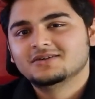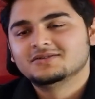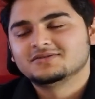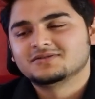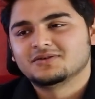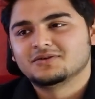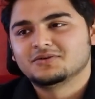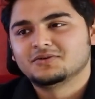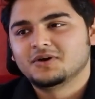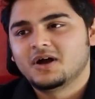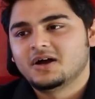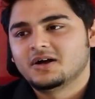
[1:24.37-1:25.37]

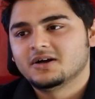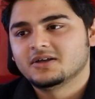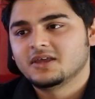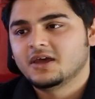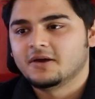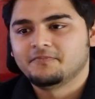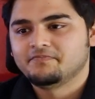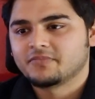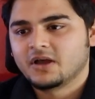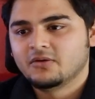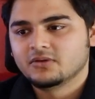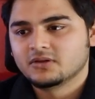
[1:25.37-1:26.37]
So yeah,
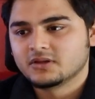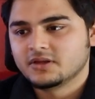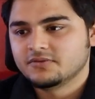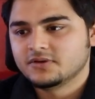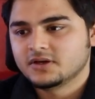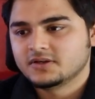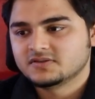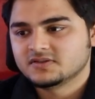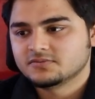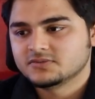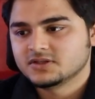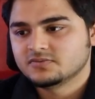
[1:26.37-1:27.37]
I will give you guys
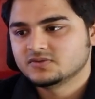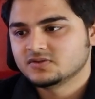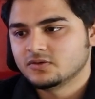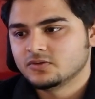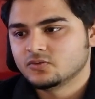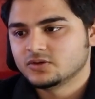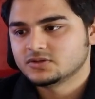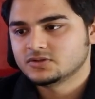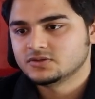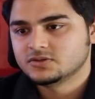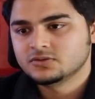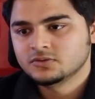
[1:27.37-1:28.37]
some tips on what to
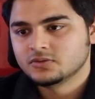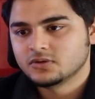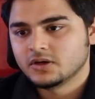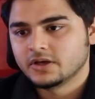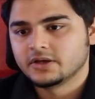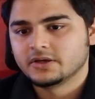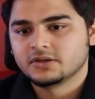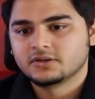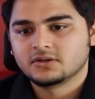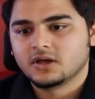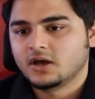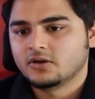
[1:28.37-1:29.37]
do
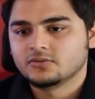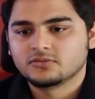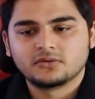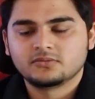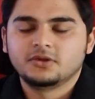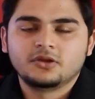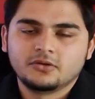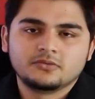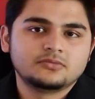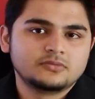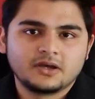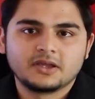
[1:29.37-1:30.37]
and how,
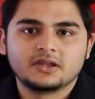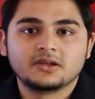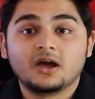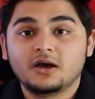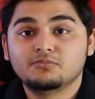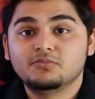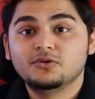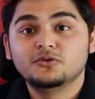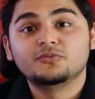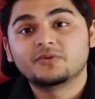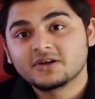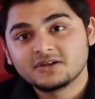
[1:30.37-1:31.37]
again, a
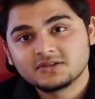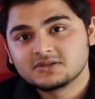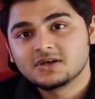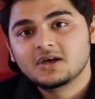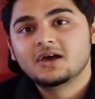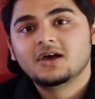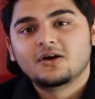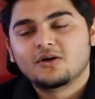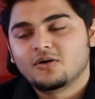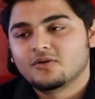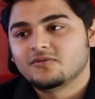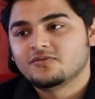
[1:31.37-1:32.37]
blueprint
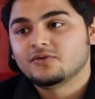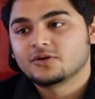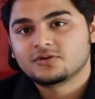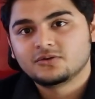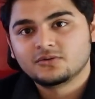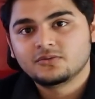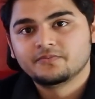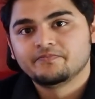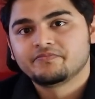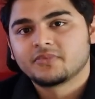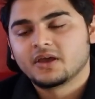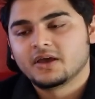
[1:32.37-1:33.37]
of what to do
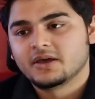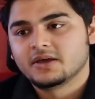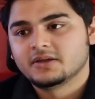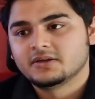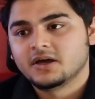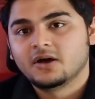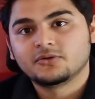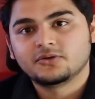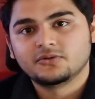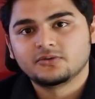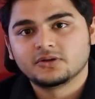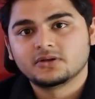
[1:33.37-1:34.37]
and how to
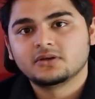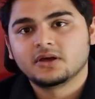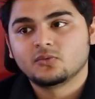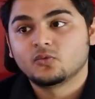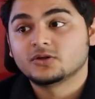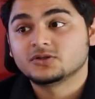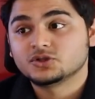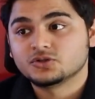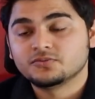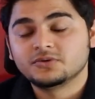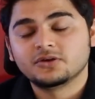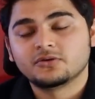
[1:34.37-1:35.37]
do it and what
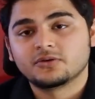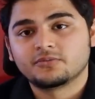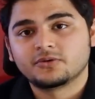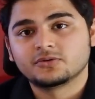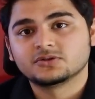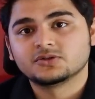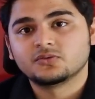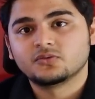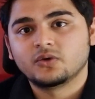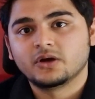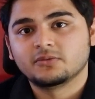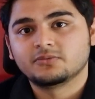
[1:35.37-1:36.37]
should be your approach
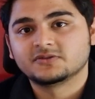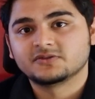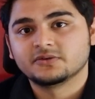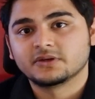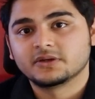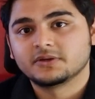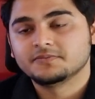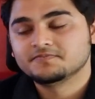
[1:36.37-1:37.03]
while pursuing it.